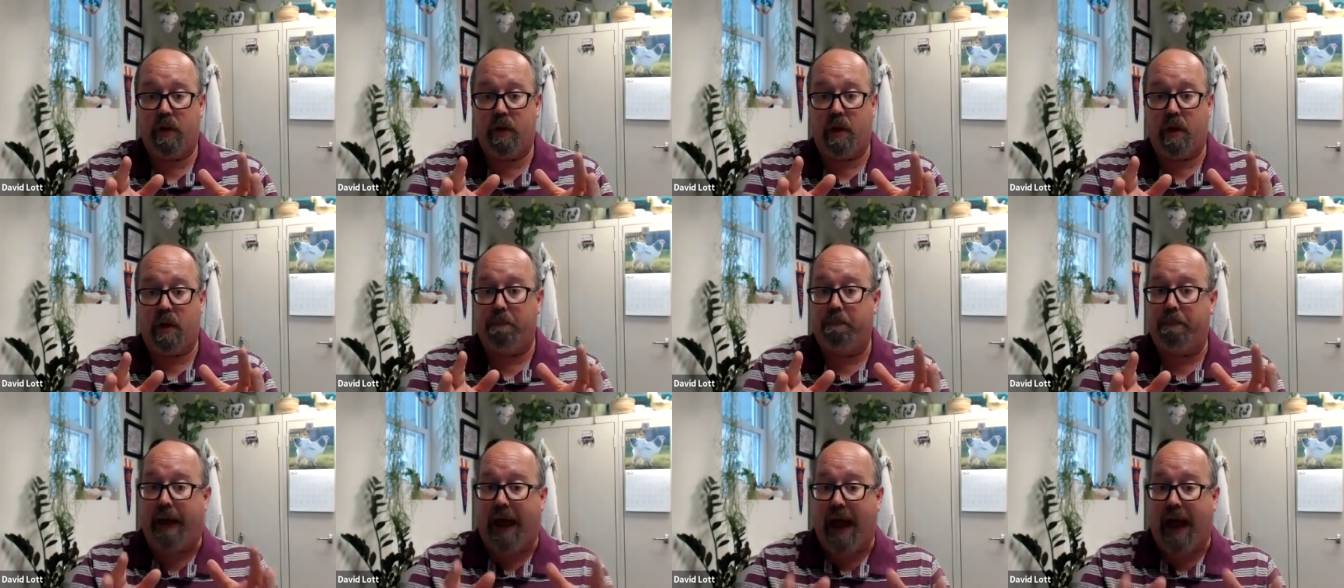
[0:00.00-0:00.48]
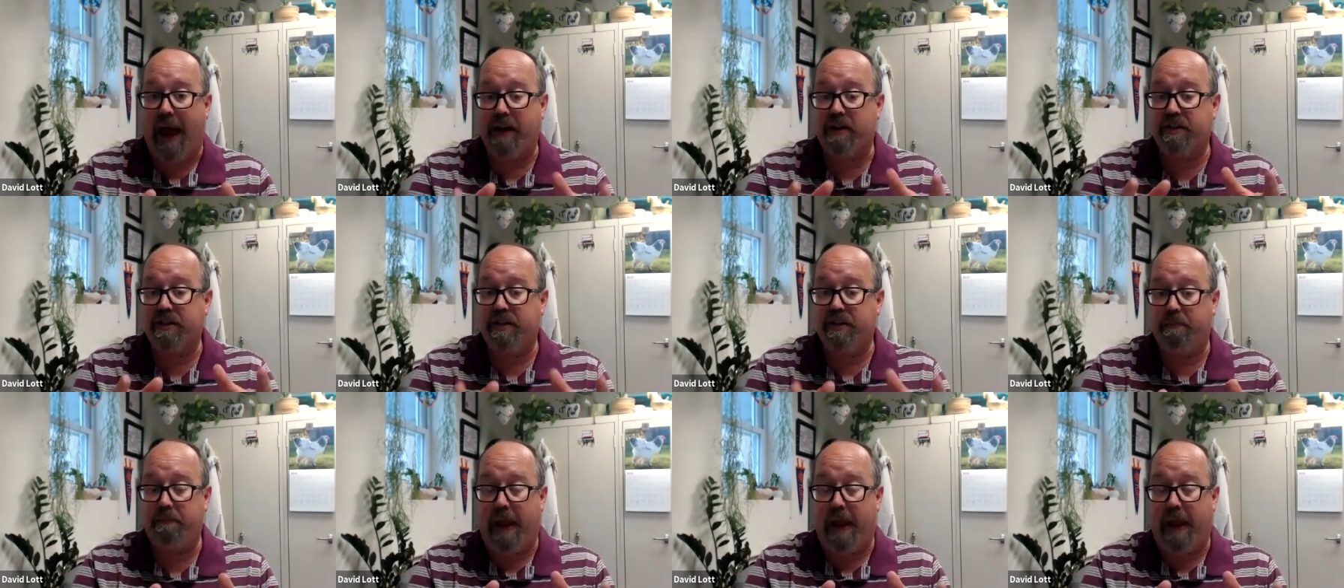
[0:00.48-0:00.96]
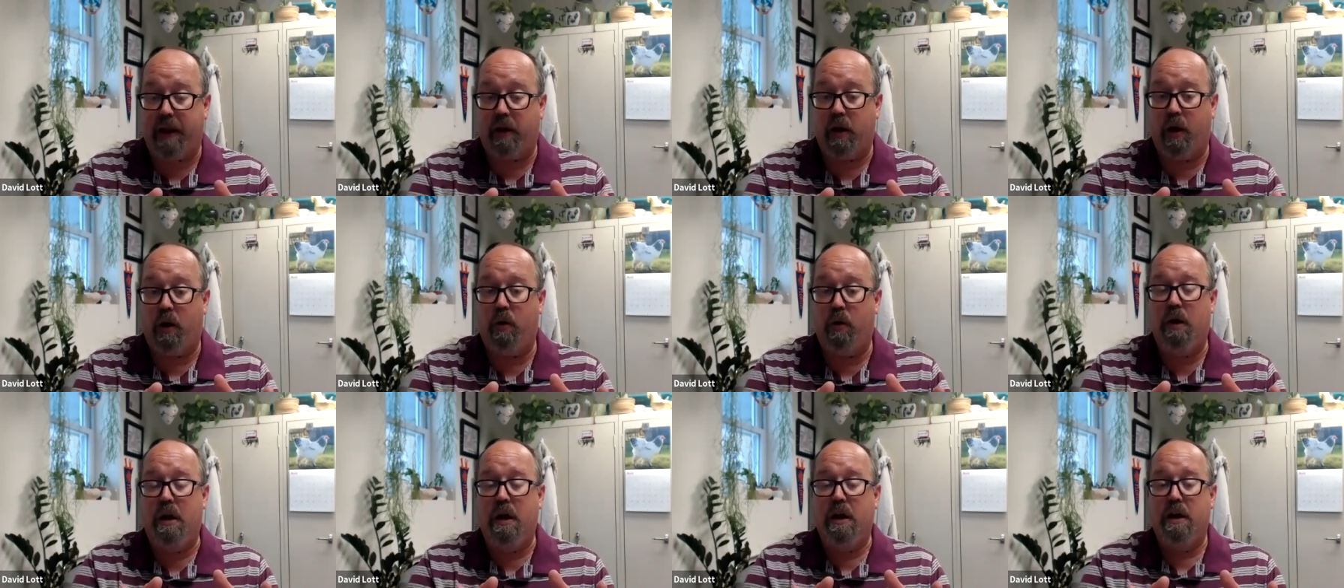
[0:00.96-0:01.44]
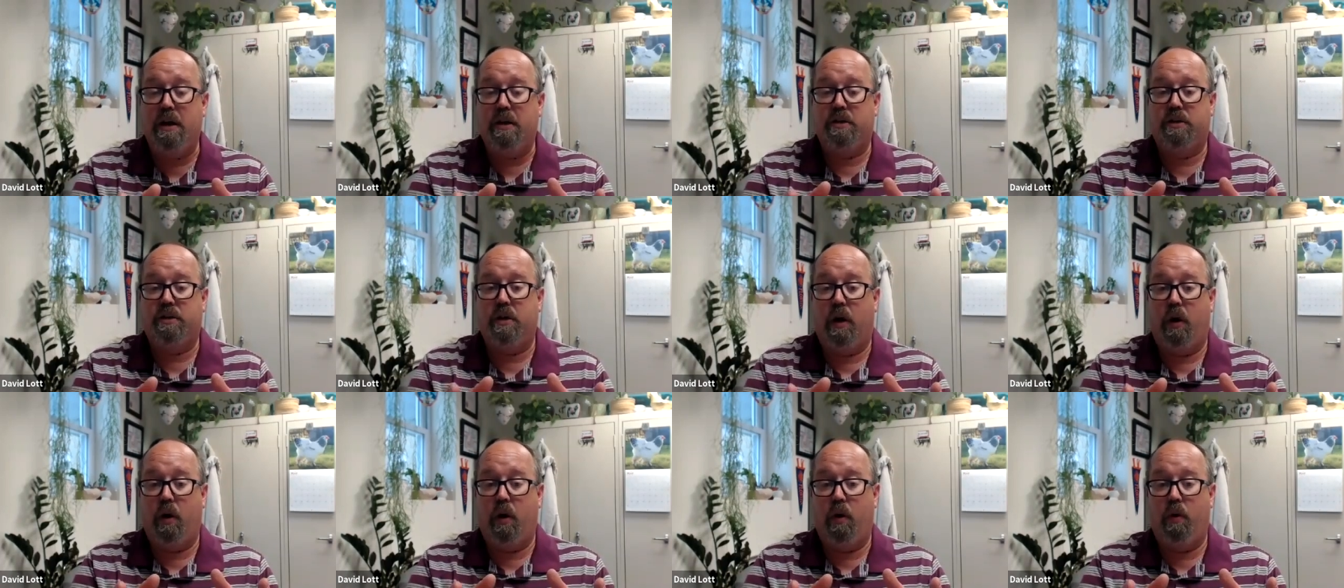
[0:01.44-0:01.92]
compact tomato,
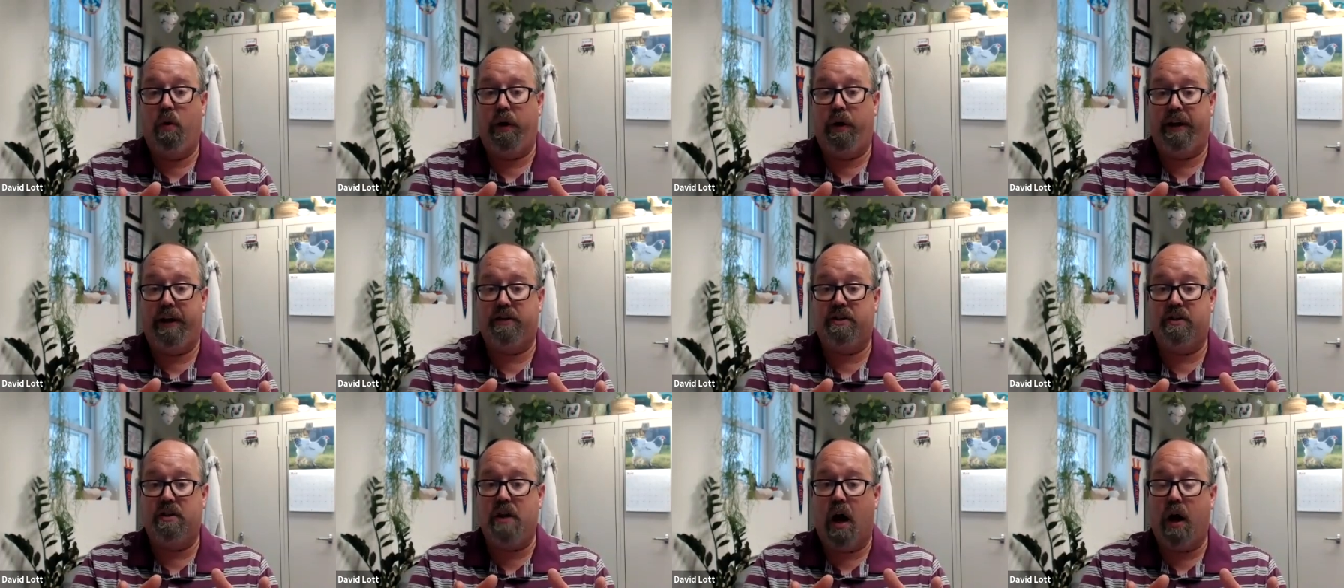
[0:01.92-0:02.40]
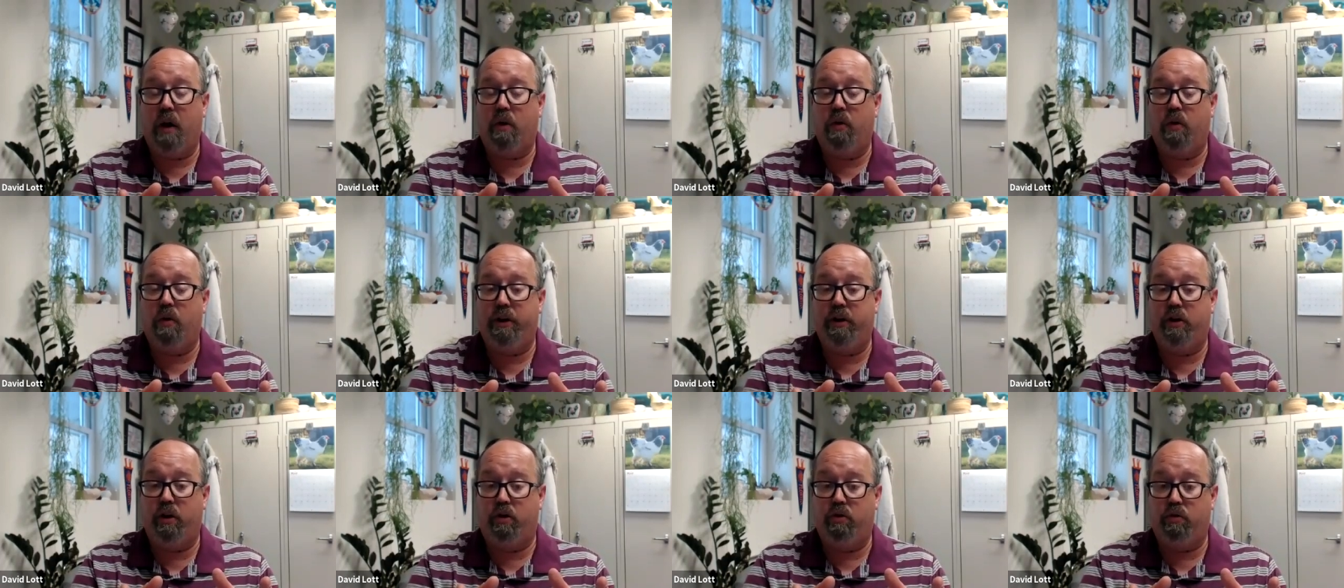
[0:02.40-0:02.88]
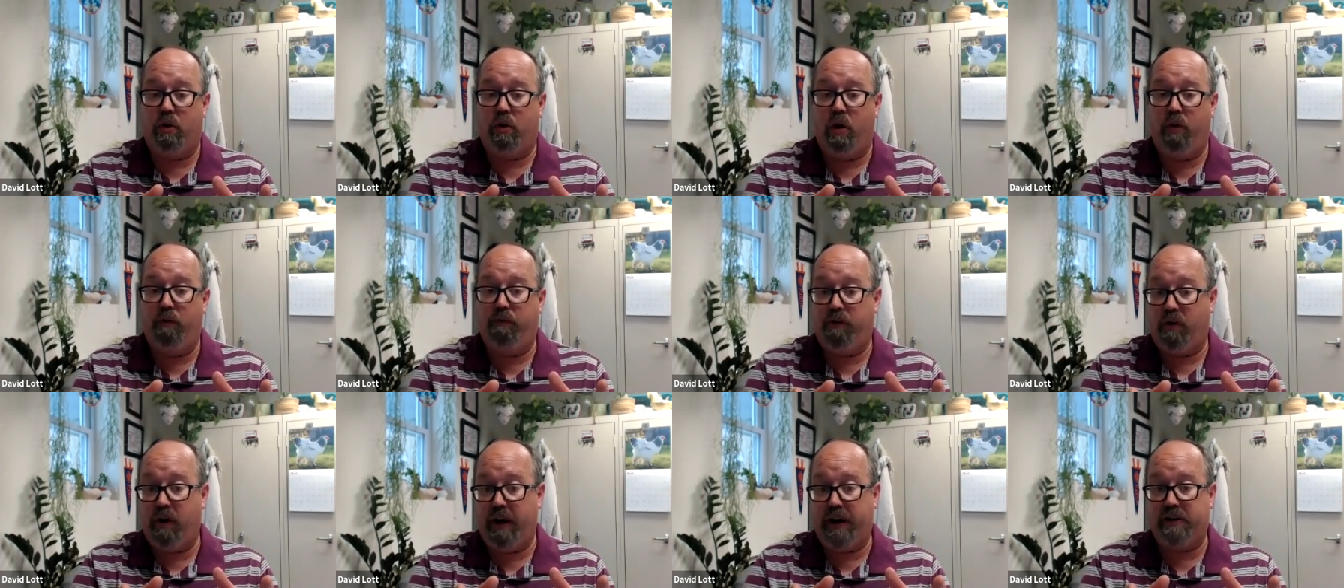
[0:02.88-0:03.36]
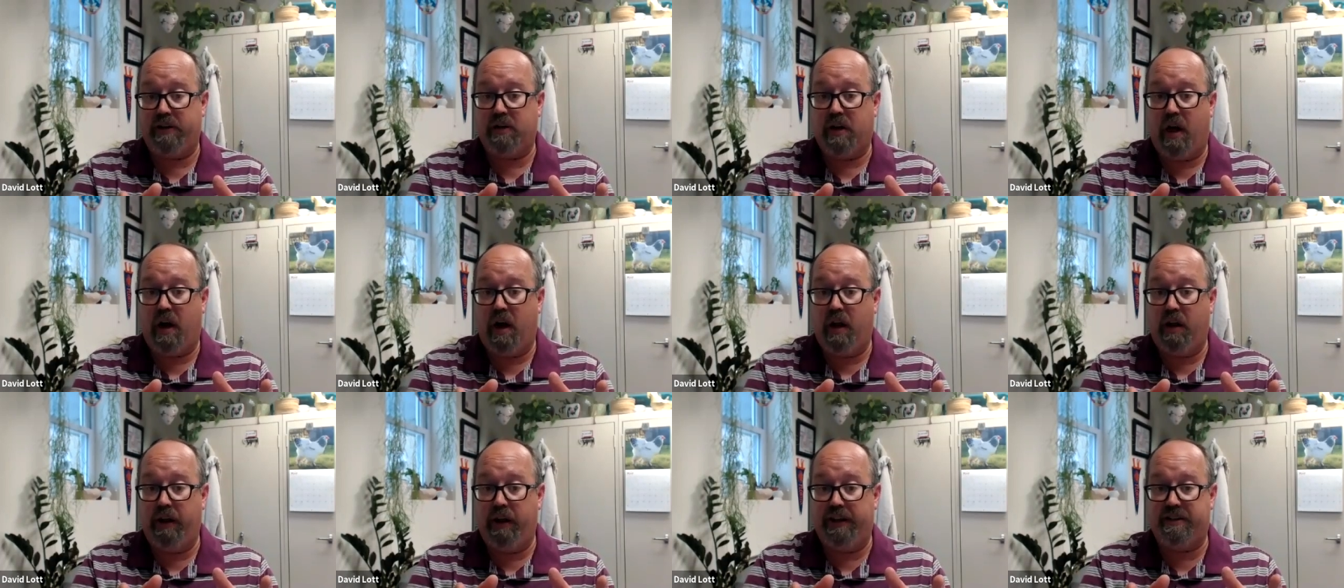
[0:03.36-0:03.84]
so it's not going to grow very
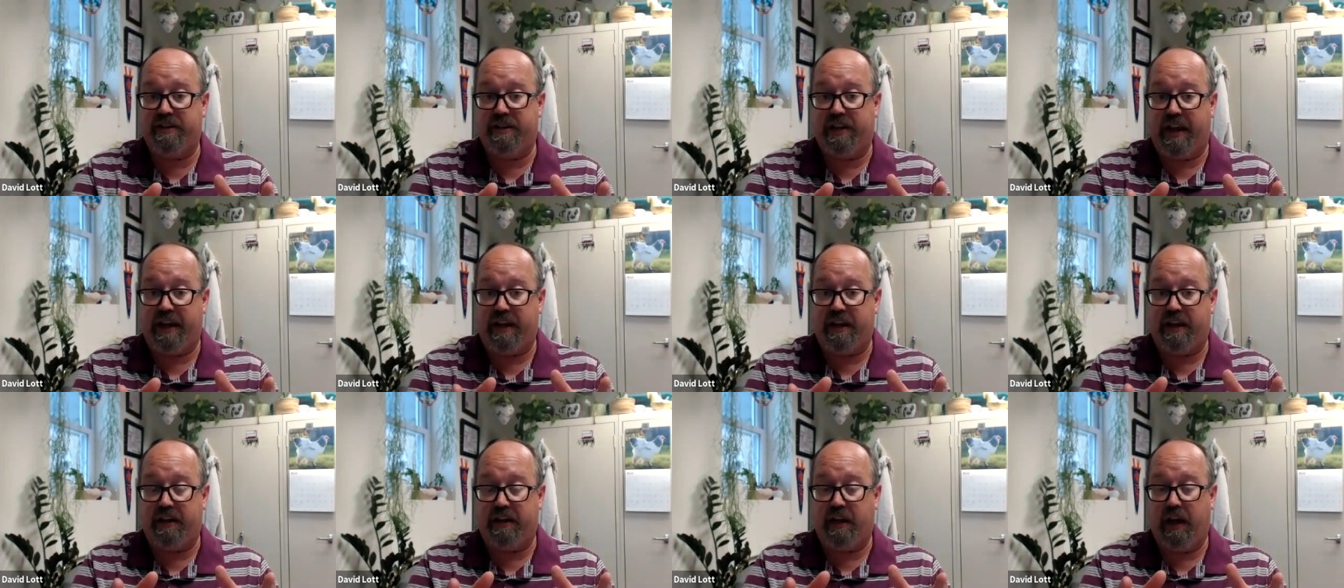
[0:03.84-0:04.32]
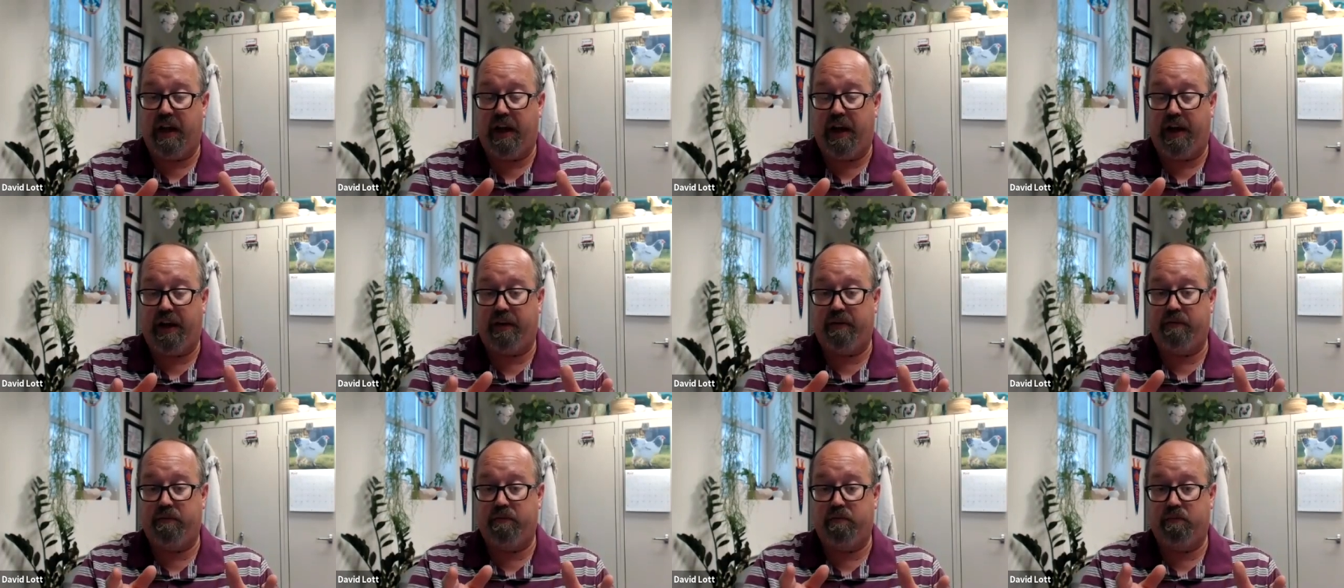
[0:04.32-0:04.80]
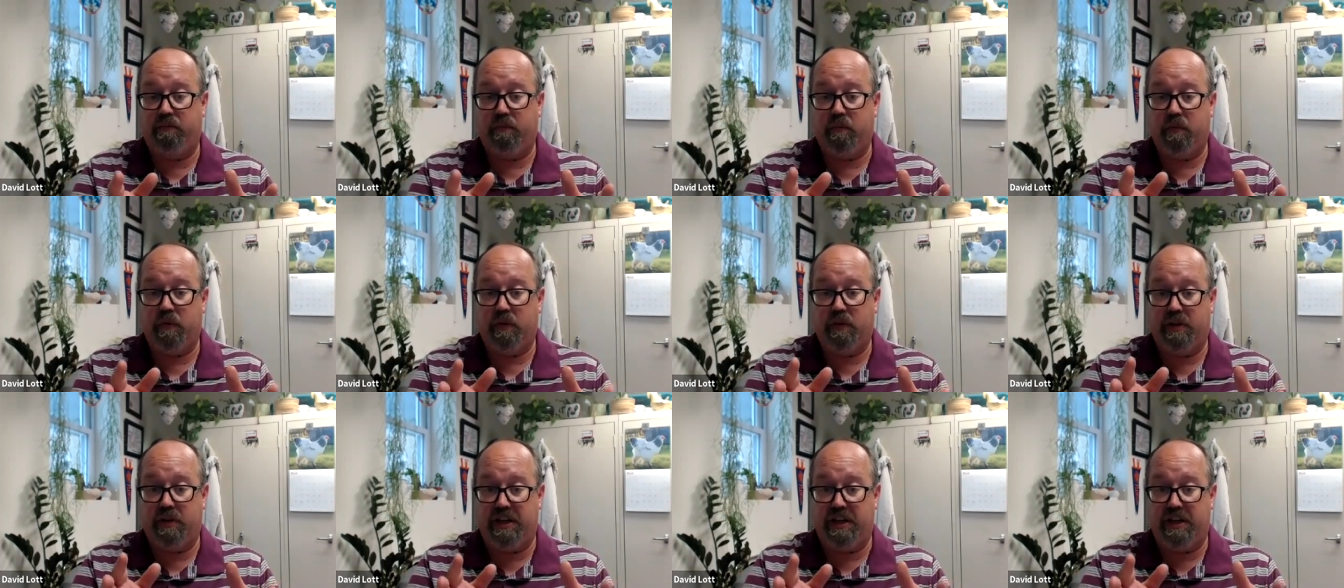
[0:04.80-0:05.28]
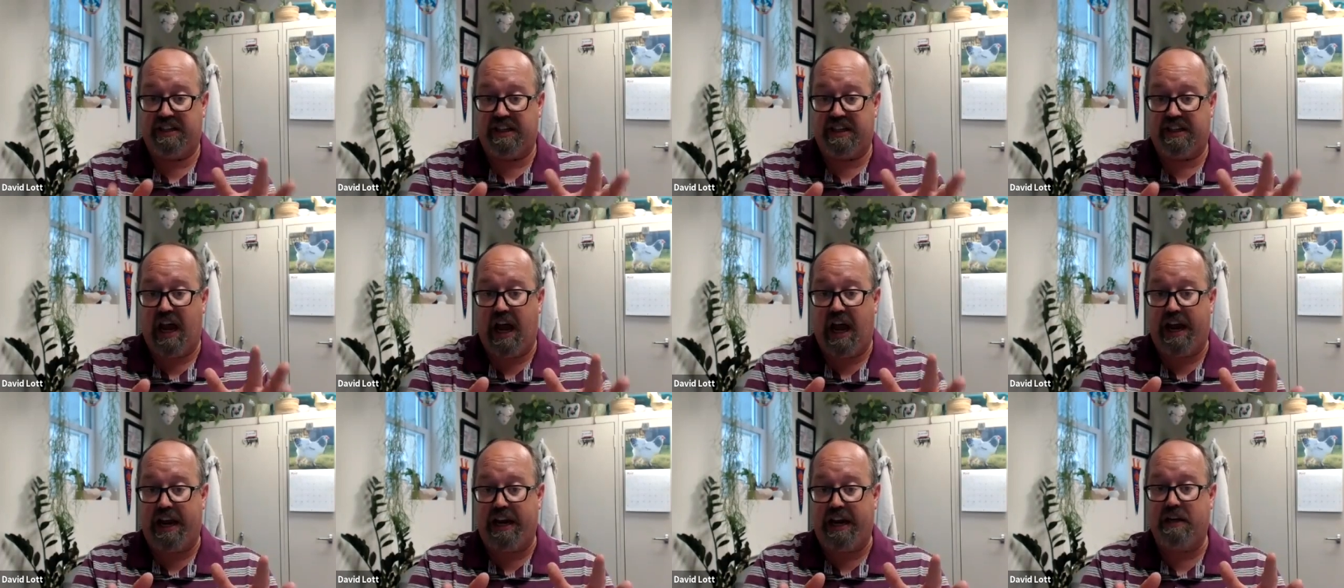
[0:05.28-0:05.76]
tall. It's
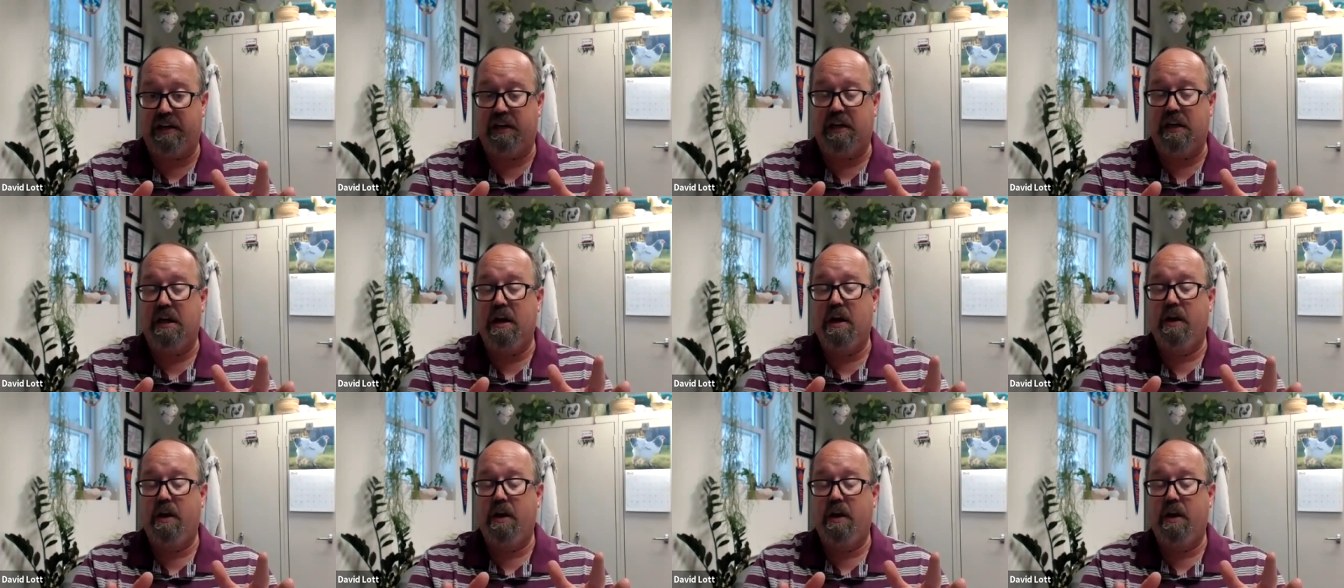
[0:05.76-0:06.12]
designed